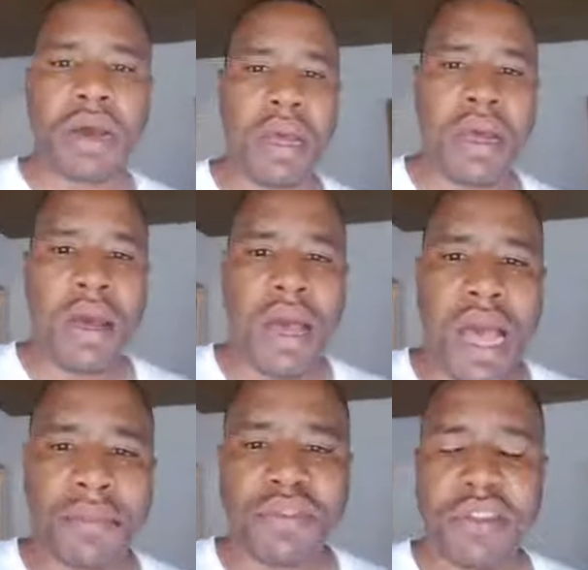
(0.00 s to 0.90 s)
I'm
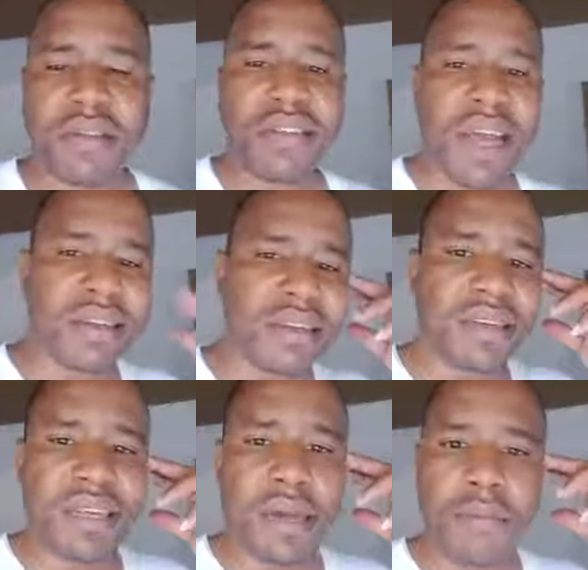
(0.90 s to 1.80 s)
starting to
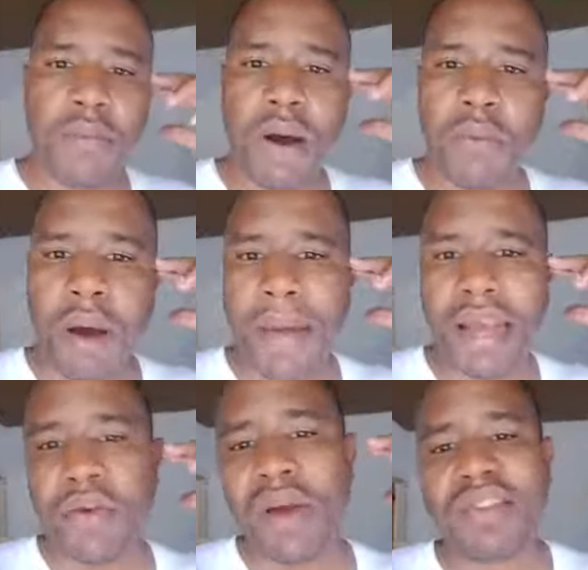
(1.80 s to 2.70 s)
think what my
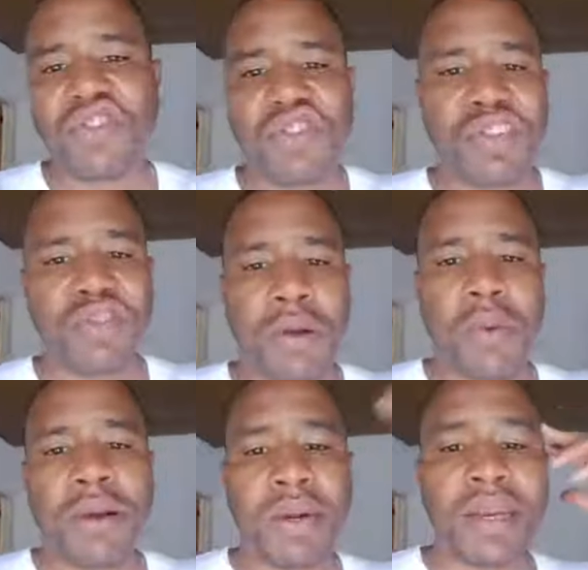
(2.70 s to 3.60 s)
grandchildren, what
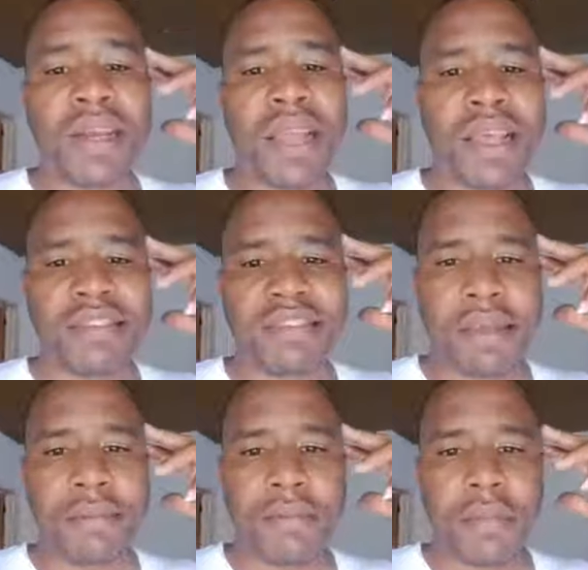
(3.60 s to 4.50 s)
the legacy
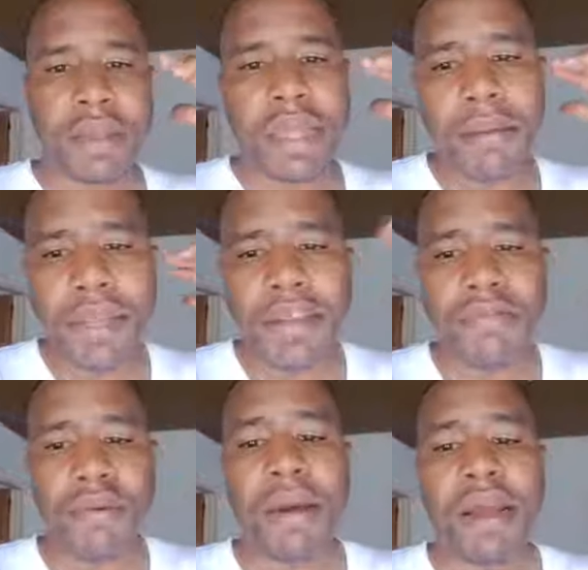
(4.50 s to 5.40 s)
that I'm leaving for
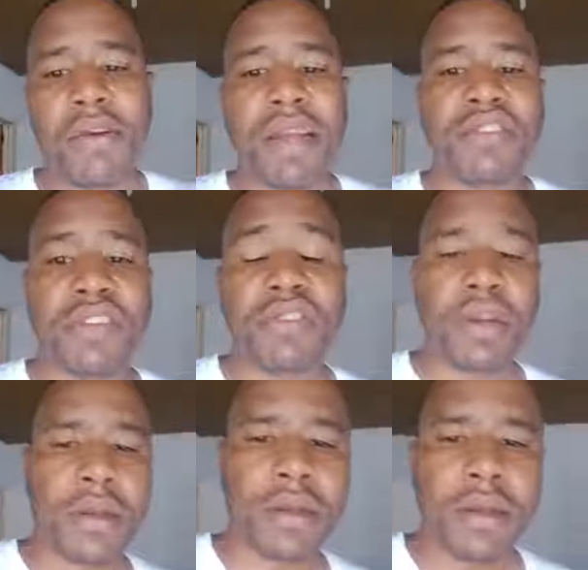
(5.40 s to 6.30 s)
my grandchildren.
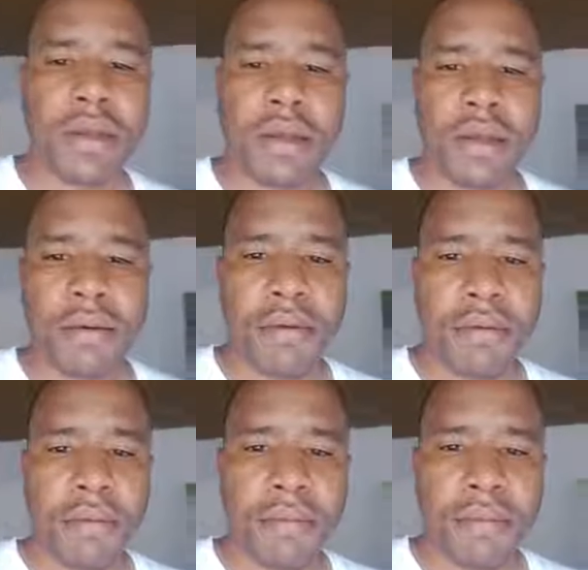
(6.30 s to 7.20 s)

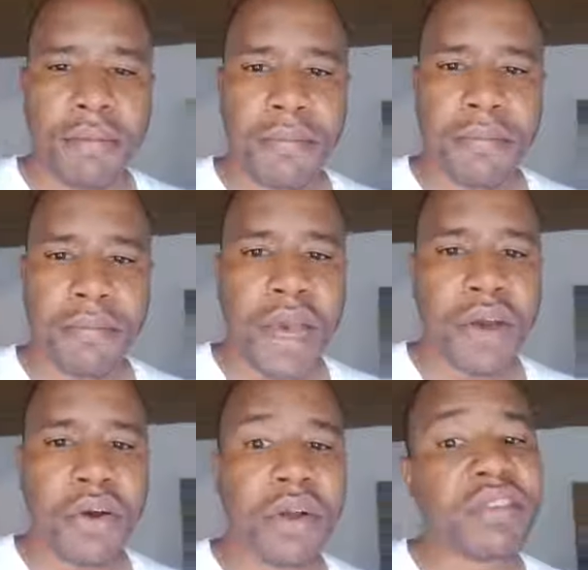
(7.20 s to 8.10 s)
My
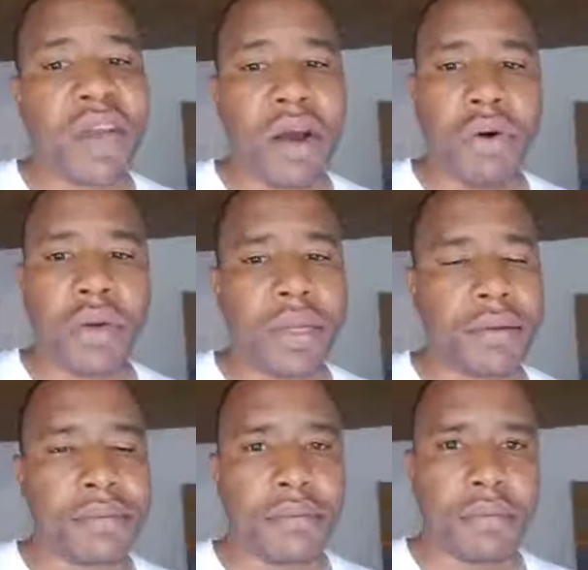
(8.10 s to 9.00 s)
girls are only
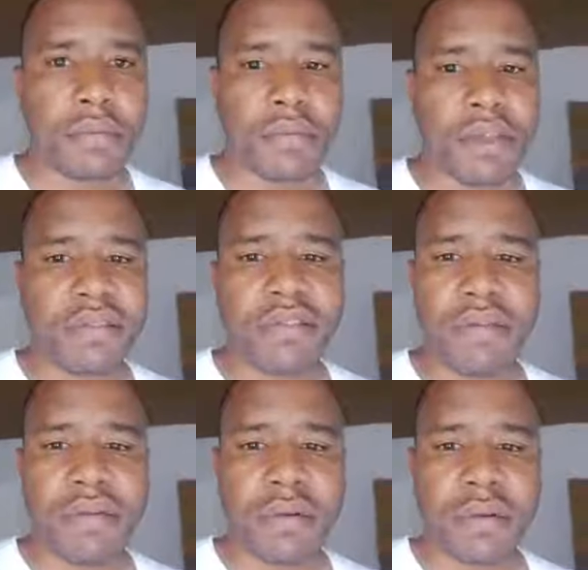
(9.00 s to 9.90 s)

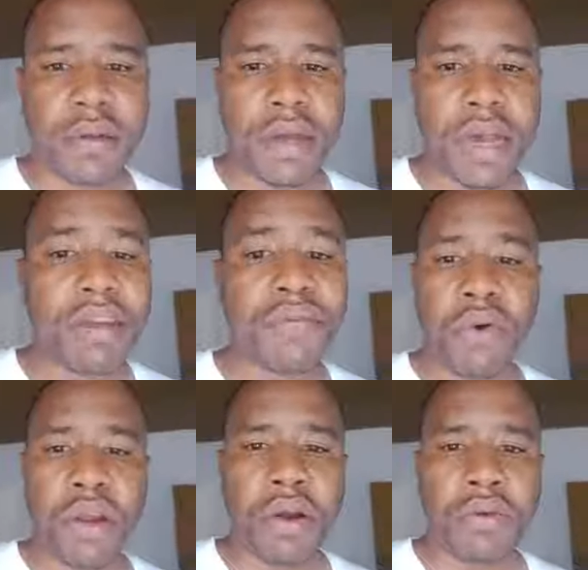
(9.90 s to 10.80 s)
7 and 4
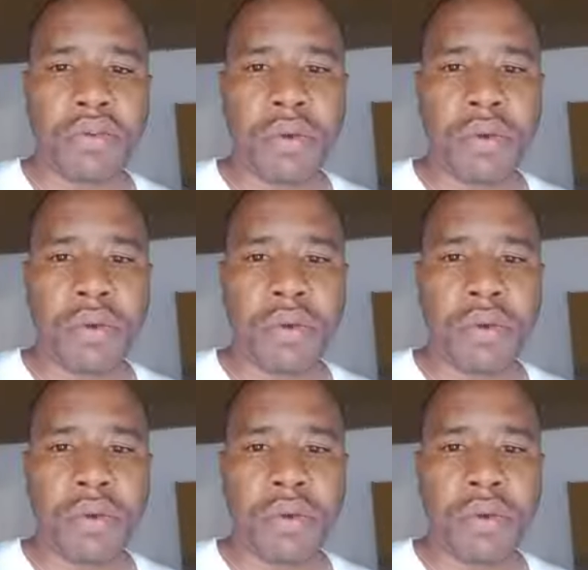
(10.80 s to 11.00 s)
years old.